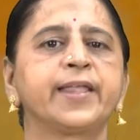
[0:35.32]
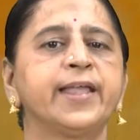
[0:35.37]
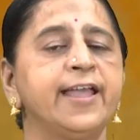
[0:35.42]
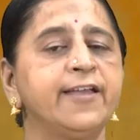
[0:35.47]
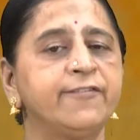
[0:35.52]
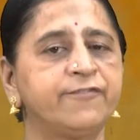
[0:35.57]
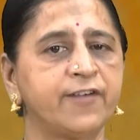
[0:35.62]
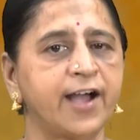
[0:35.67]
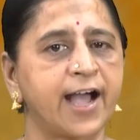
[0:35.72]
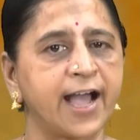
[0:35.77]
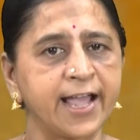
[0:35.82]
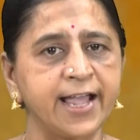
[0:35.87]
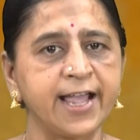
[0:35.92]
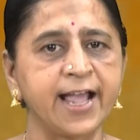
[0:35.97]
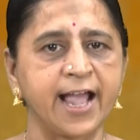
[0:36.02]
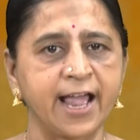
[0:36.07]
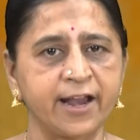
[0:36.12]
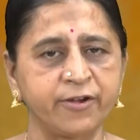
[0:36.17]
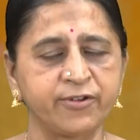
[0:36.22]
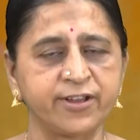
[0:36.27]
If I
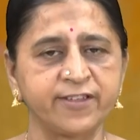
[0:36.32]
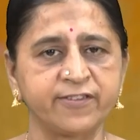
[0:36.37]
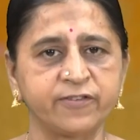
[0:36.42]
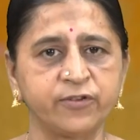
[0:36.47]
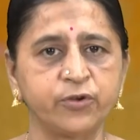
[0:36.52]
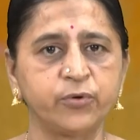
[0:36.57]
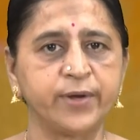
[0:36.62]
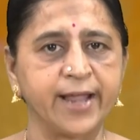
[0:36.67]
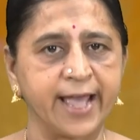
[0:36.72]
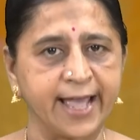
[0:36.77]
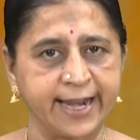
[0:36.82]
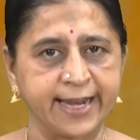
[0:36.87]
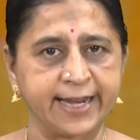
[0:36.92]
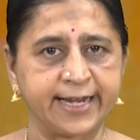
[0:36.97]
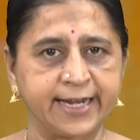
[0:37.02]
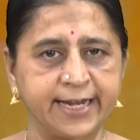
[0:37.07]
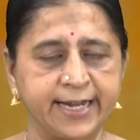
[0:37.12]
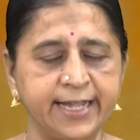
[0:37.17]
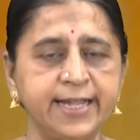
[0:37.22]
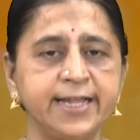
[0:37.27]
address you
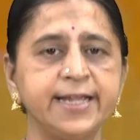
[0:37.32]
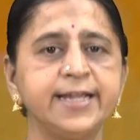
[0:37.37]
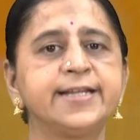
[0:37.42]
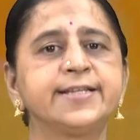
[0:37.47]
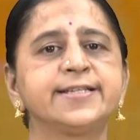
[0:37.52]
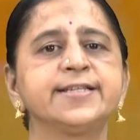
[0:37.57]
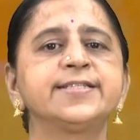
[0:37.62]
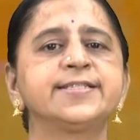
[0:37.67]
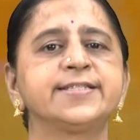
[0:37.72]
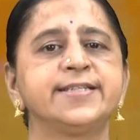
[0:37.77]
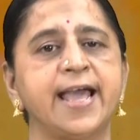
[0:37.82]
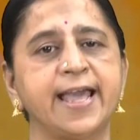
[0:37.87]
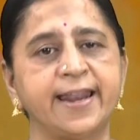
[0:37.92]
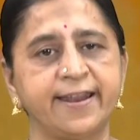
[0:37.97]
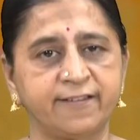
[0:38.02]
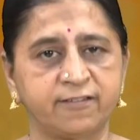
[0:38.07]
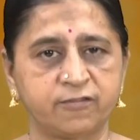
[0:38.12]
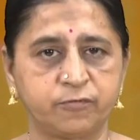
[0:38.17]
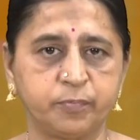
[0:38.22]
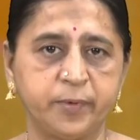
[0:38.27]
directly, it is
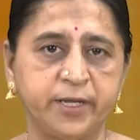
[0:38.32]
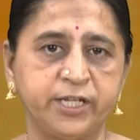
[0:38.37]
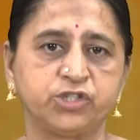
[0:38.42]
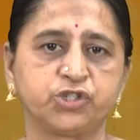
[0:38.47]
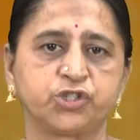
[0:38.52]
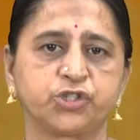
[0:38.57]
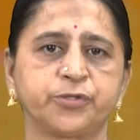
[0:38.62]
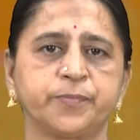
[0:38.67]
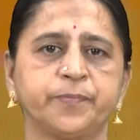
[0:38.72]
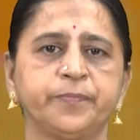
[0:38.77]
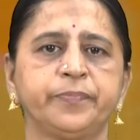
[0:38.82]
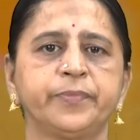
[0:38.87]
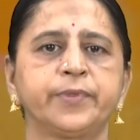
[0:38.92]
direct speech.